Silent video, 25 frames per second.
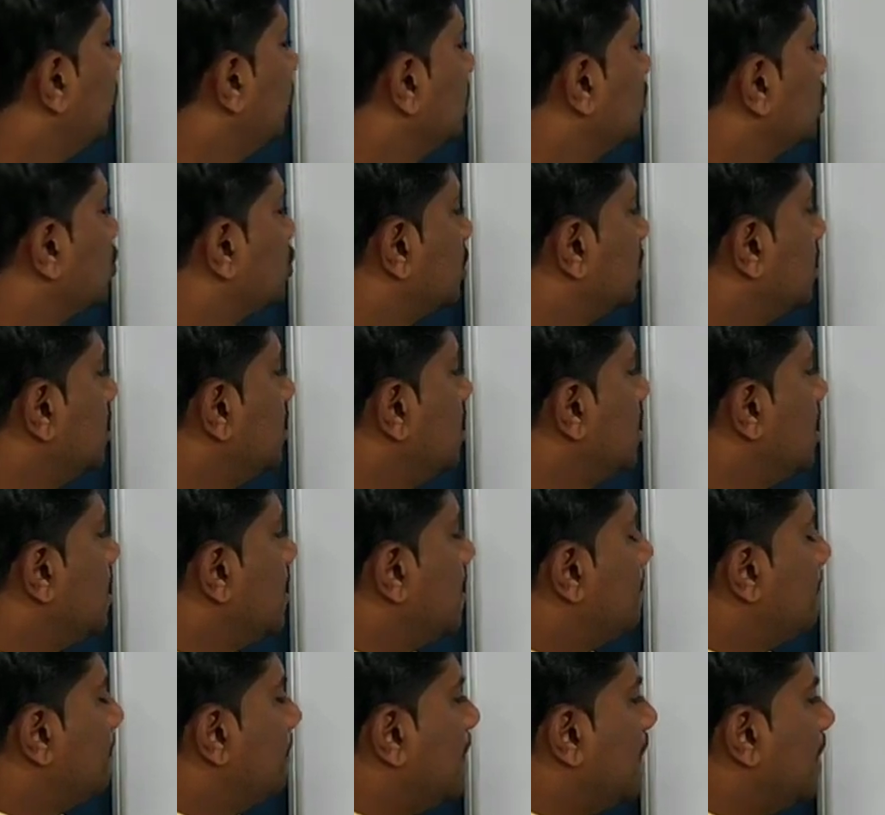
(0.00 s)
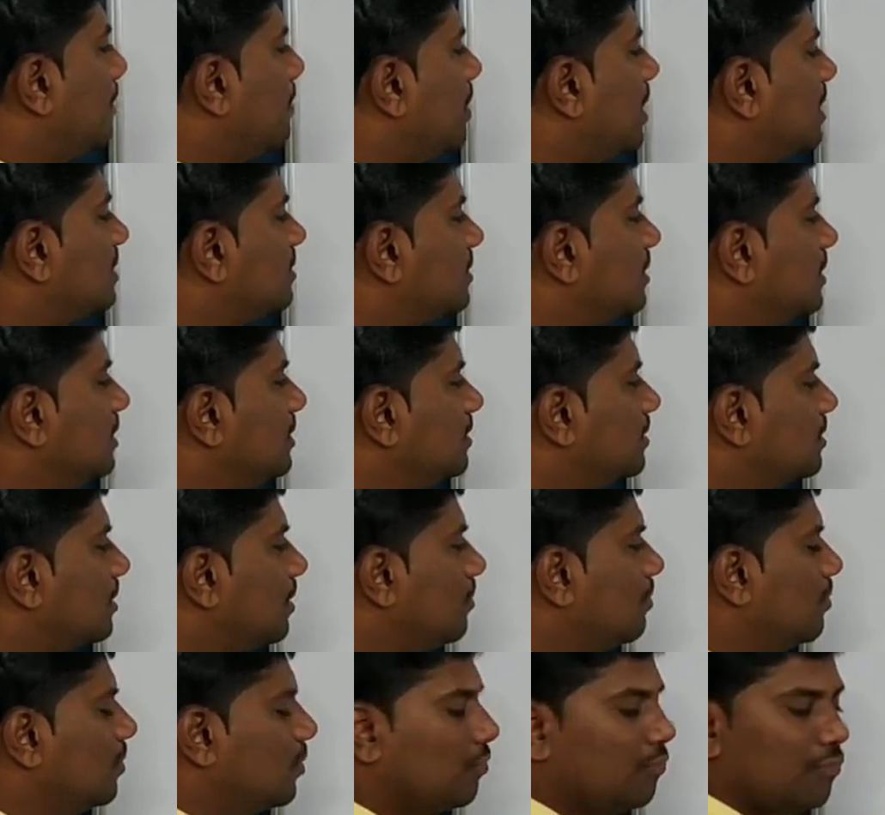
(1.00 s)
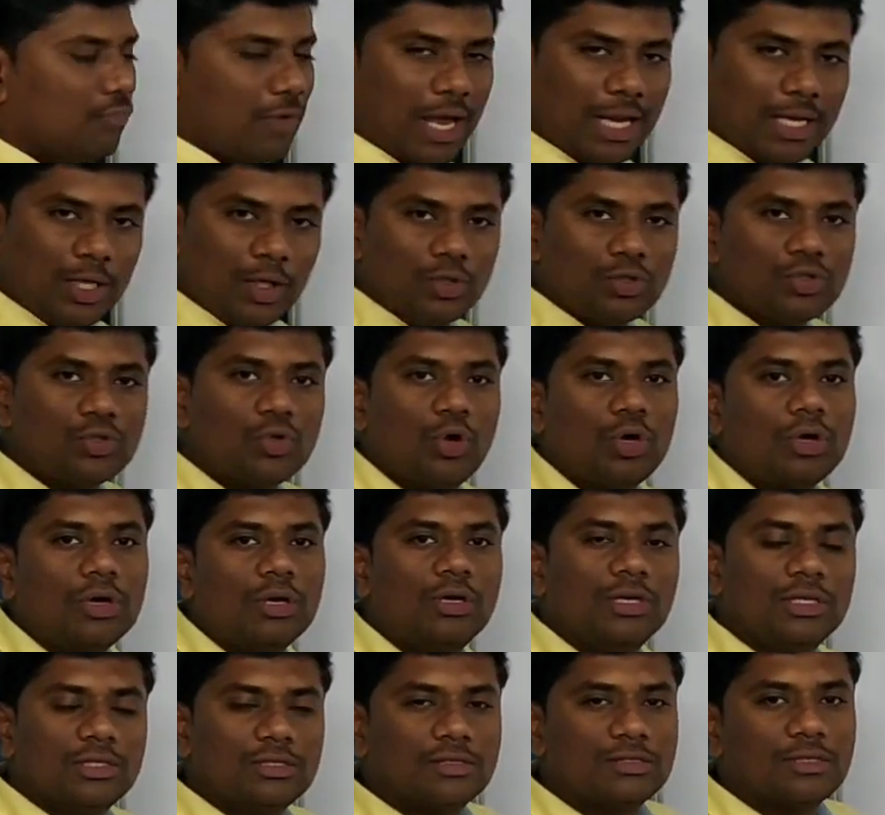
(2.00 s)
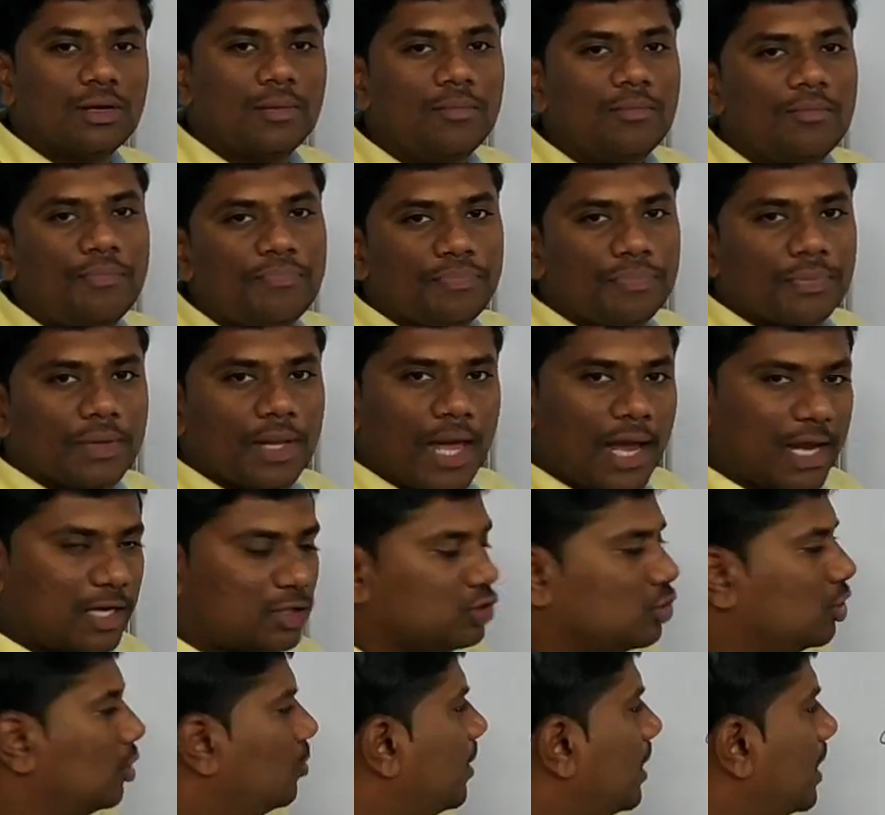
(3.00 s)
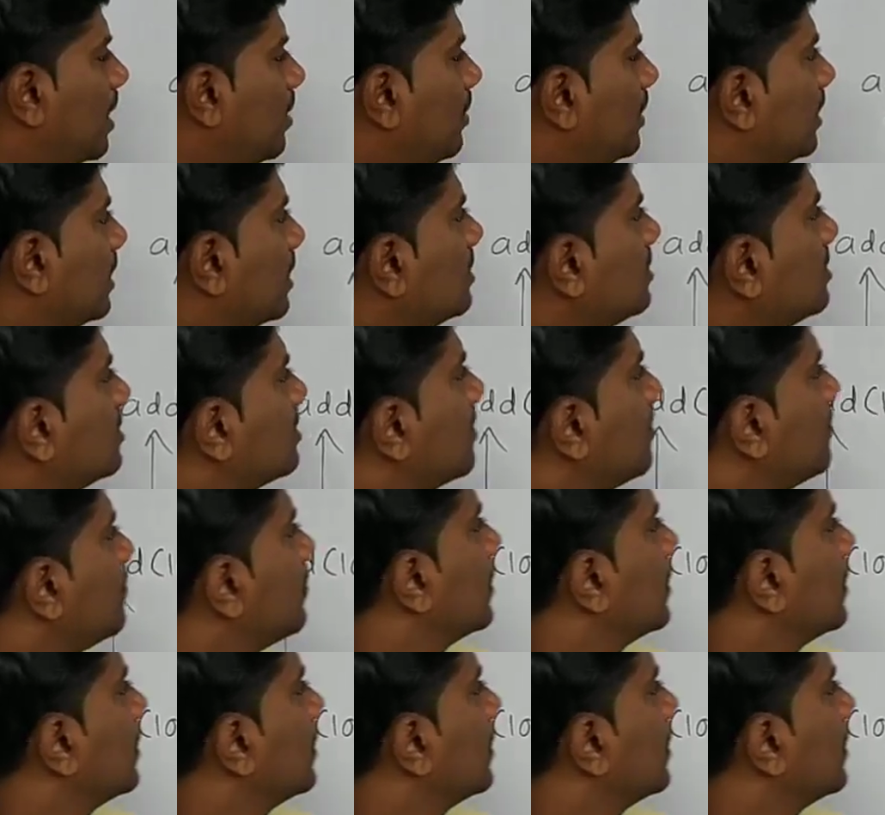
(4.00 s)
function by passing some values or some actual parameters.